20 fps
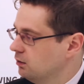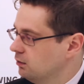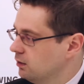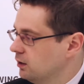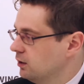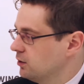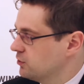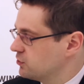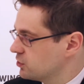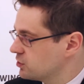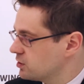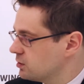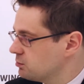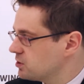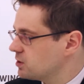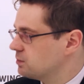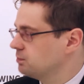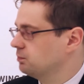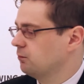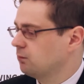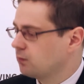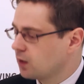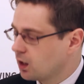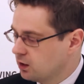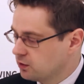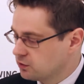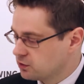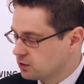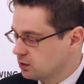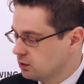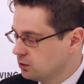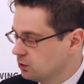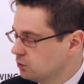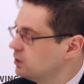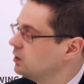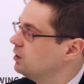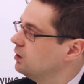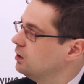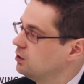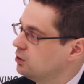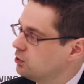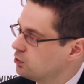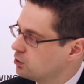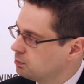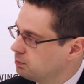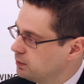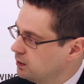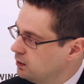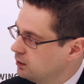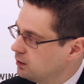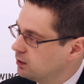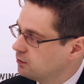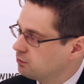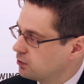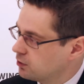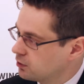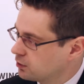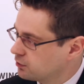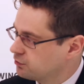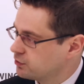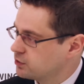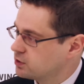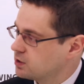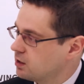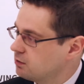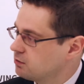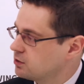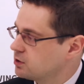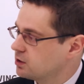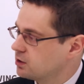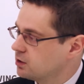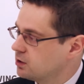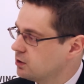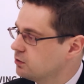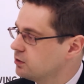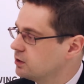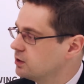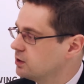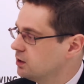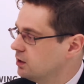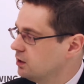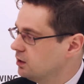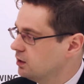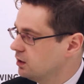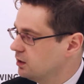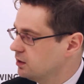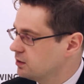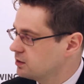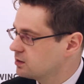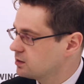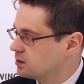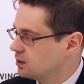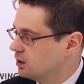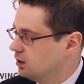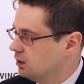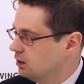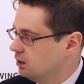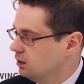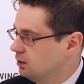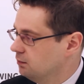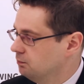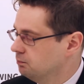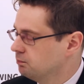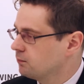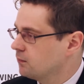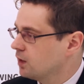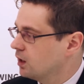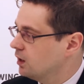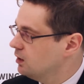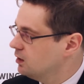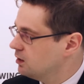in the systems. So the European Network for Cybersecurity is an